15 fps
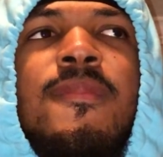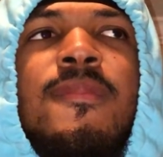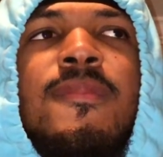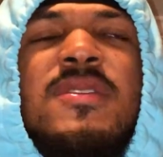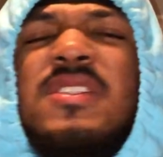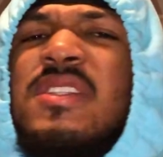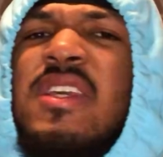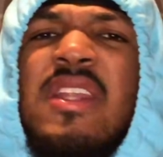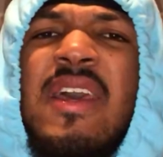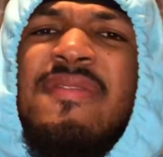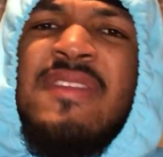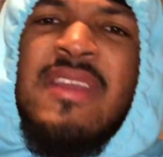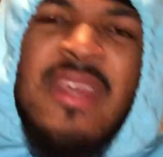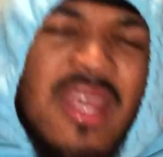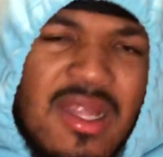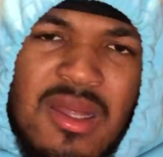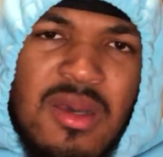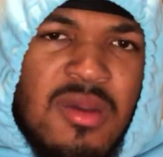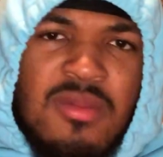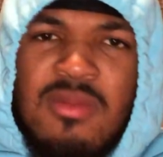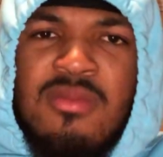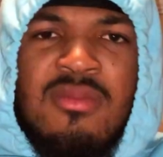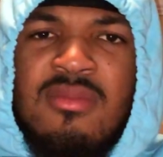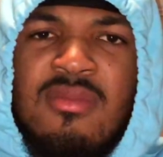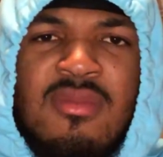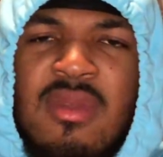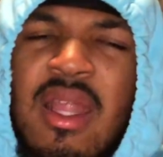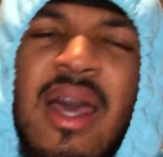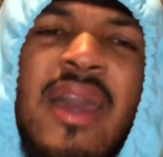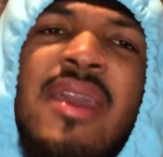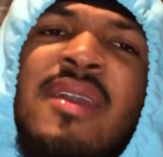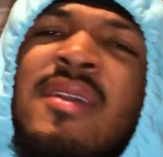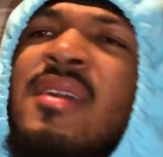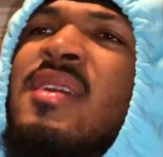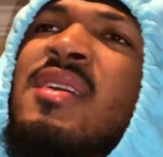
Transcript: but you didn't have to kill him. Like